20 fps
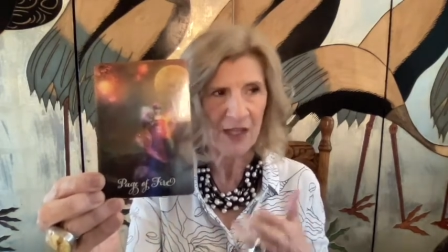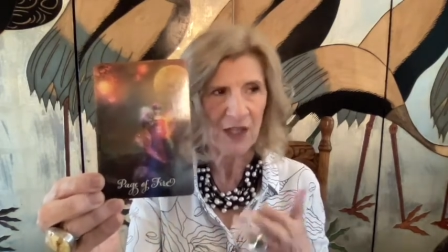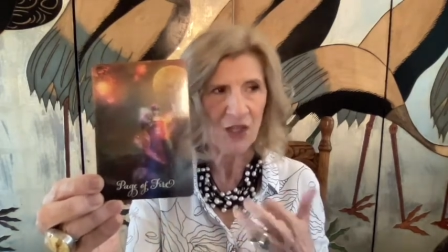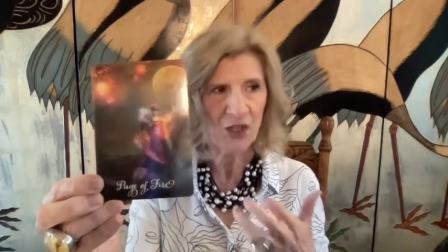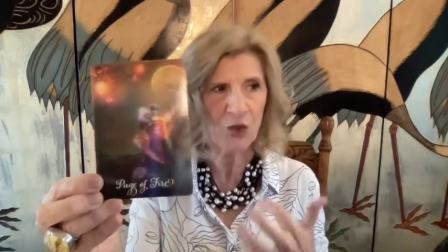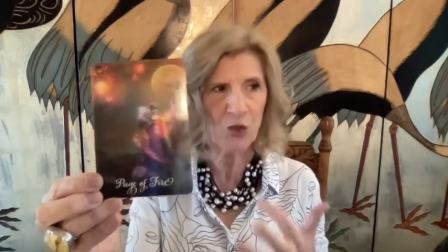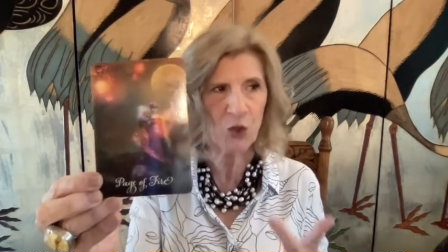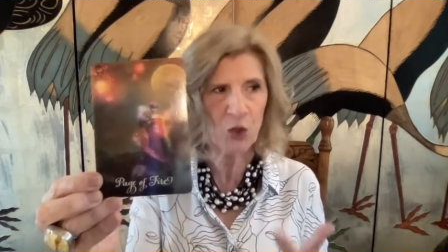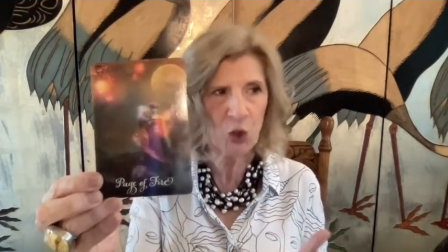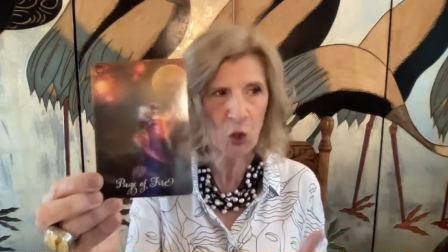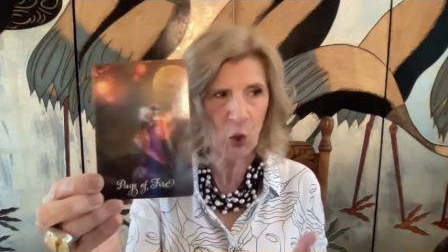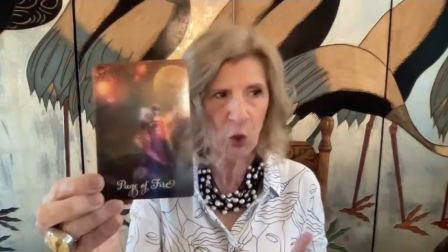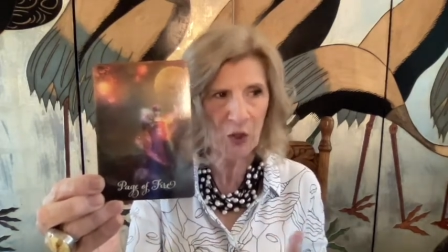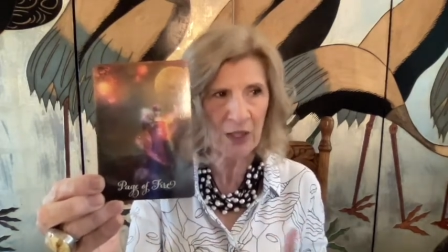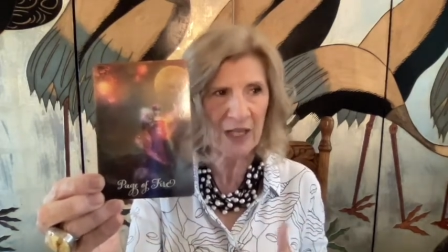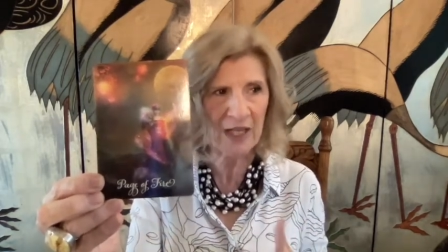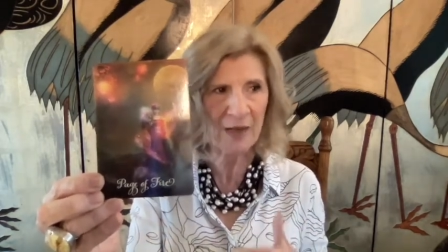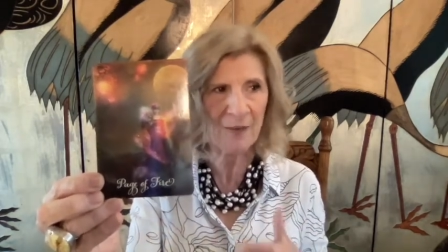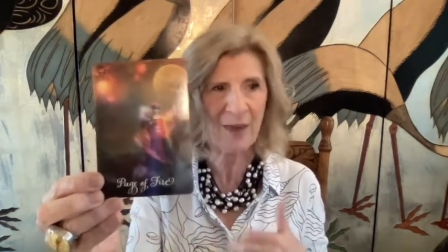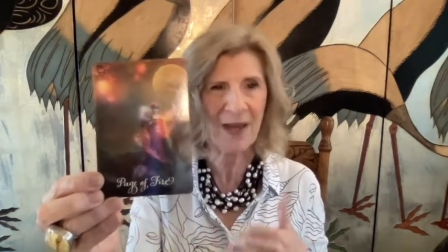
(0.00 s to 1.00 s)
You're
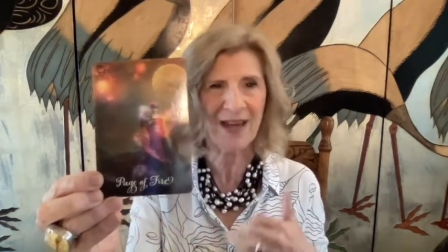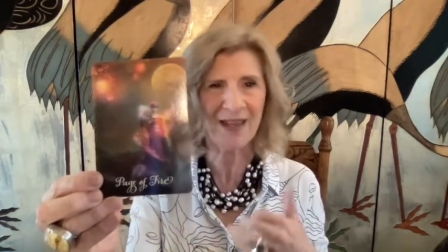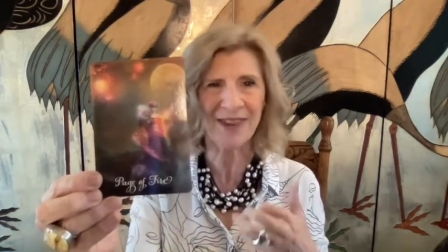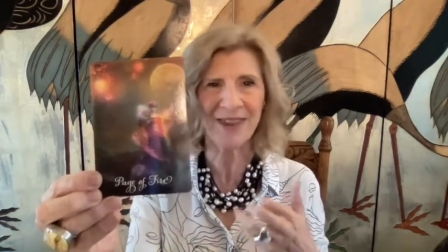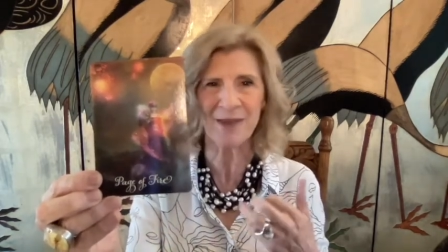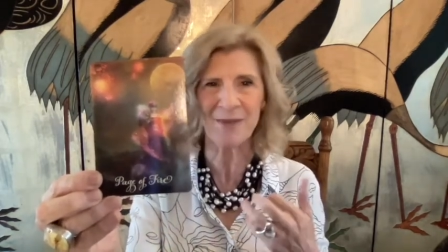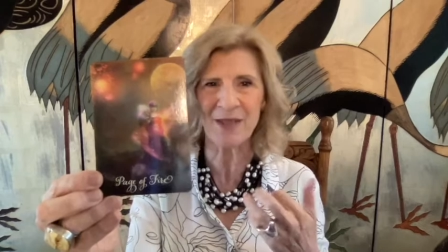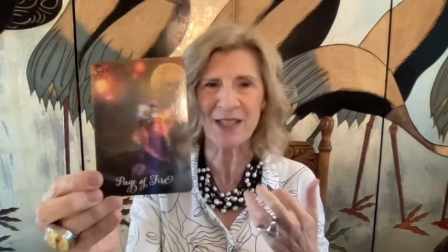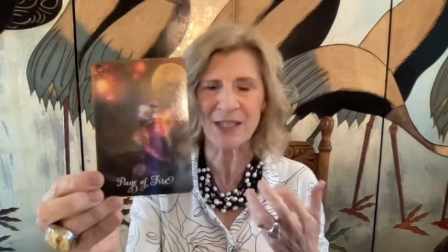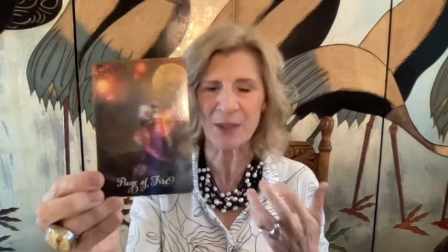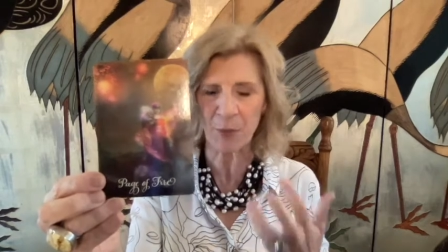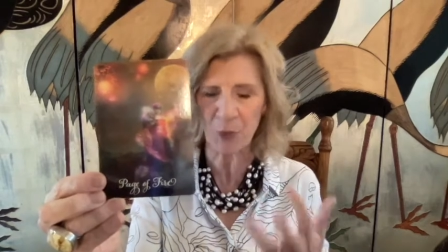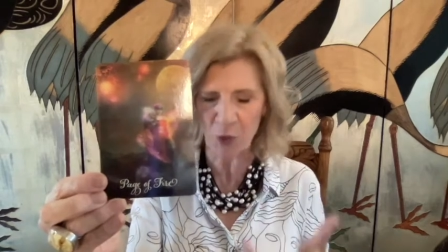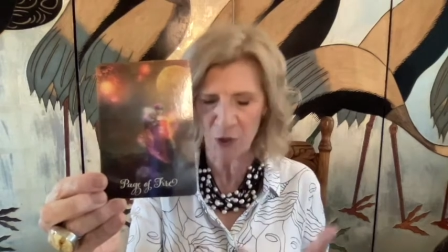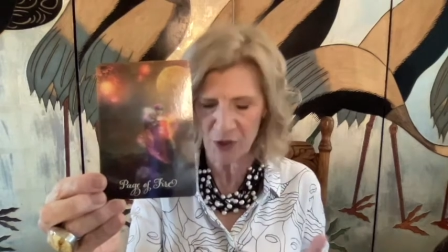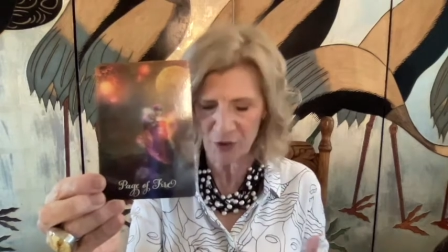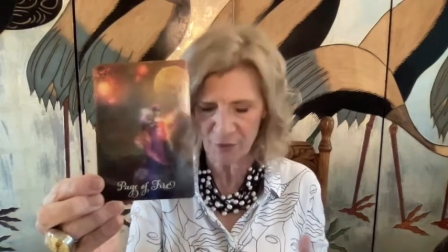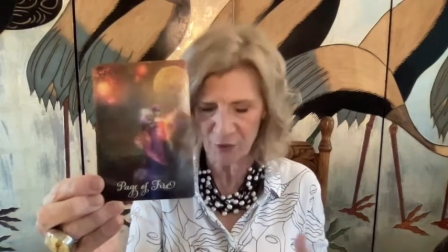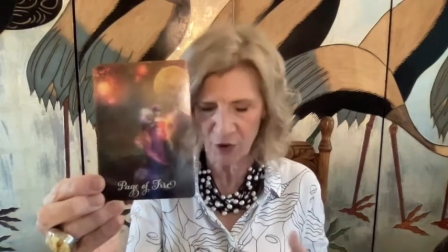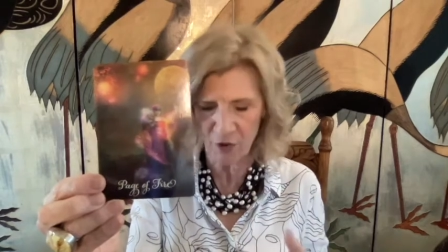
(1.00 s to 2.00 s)
talking about them. It's a
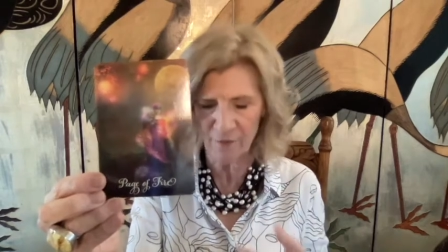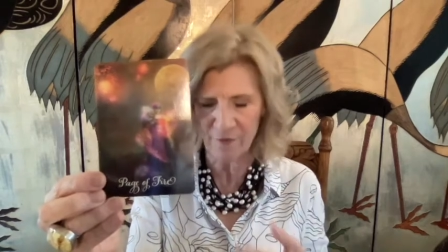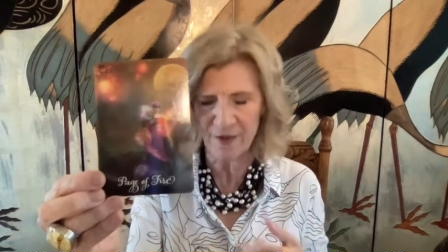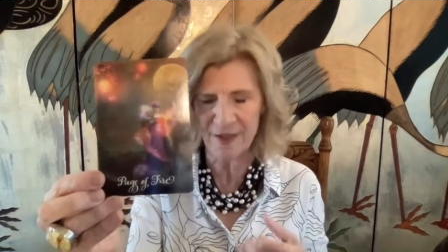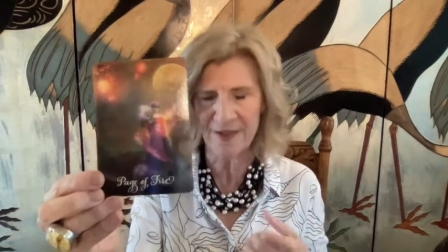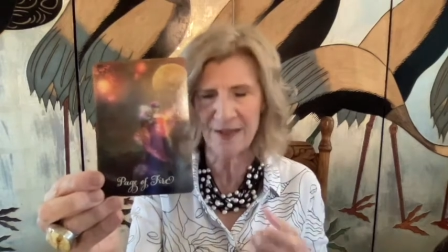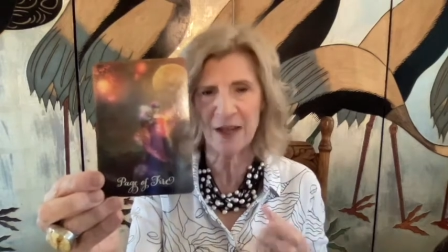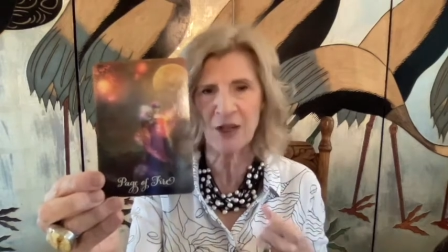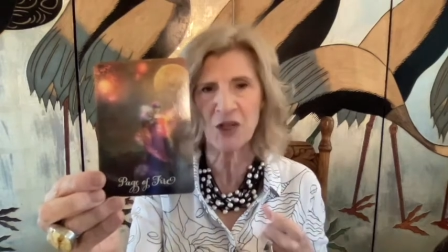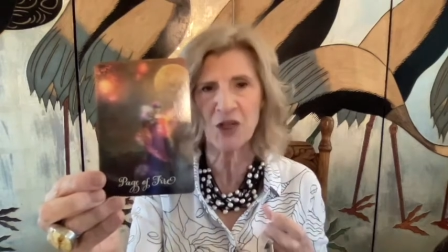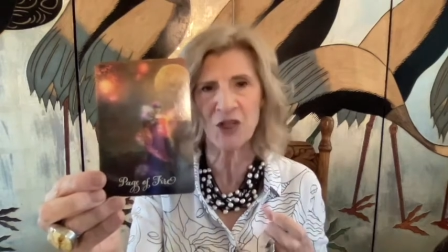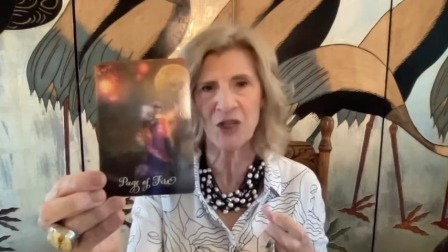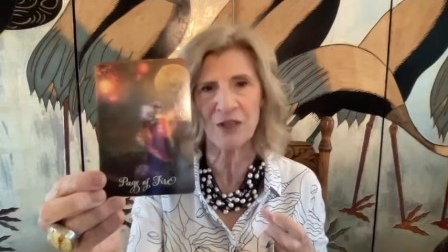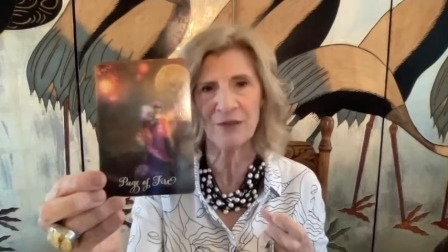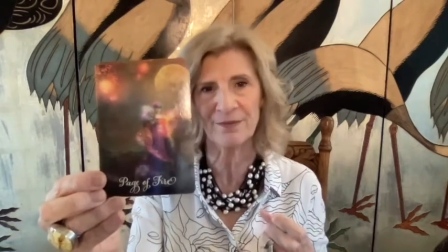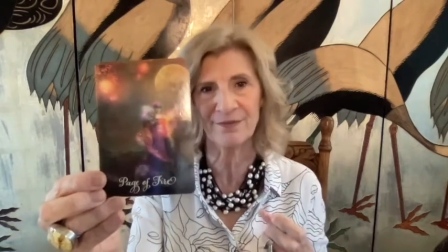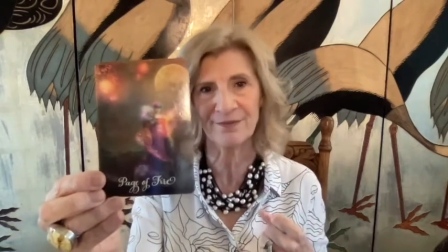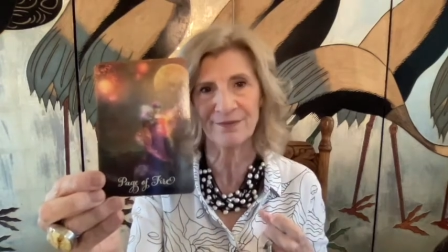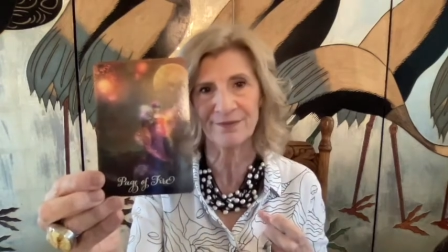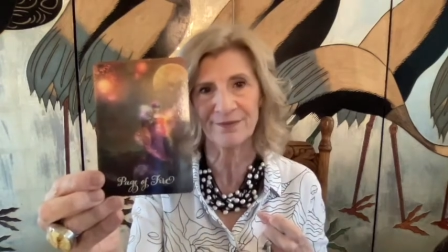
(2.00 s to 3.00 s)
point of conversation.